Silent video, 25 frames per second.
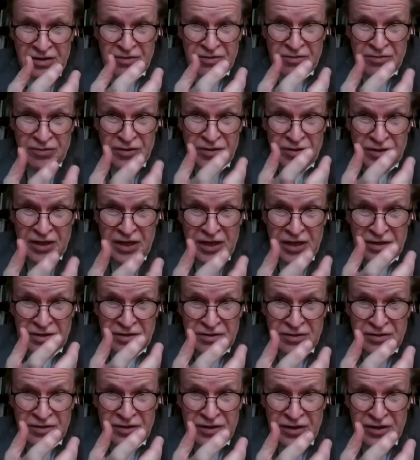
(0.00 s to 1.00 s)
In the
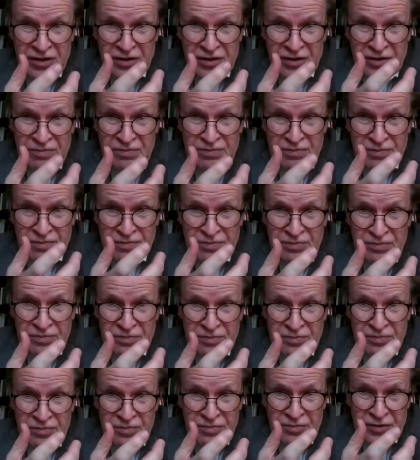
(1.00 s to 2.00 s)
end,
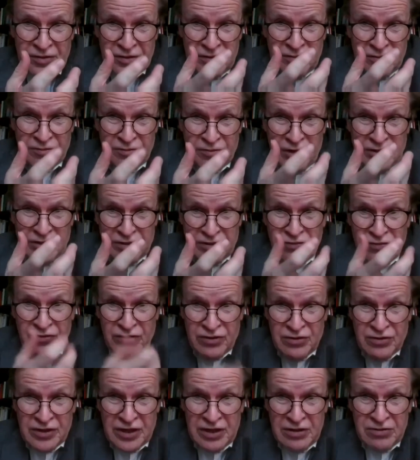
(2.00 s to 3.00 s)
quite
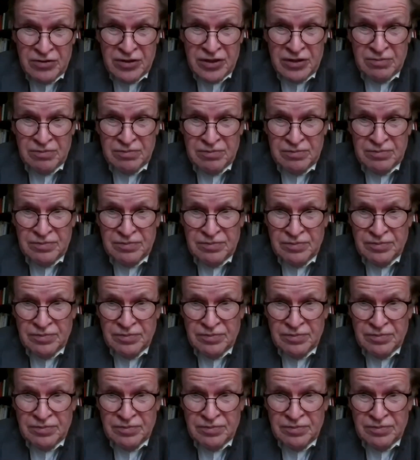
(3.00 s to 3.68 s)
difficult outcome.